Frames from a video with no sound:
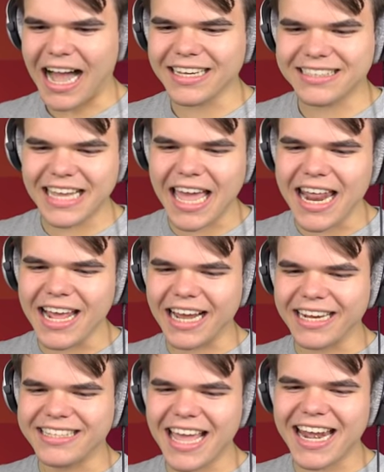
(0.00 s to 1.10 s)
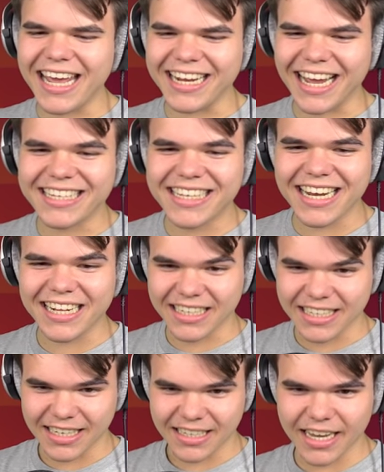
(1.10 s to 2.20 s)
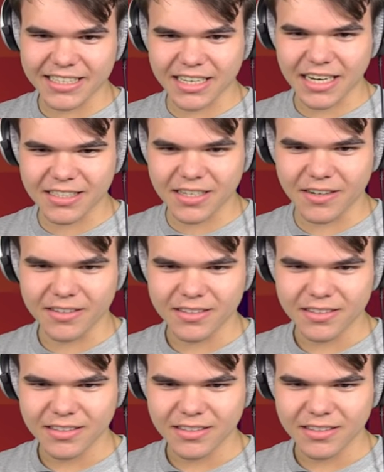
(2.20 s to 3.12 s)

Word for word: without me knowing. I didn't. Hey, Josh, how's it going?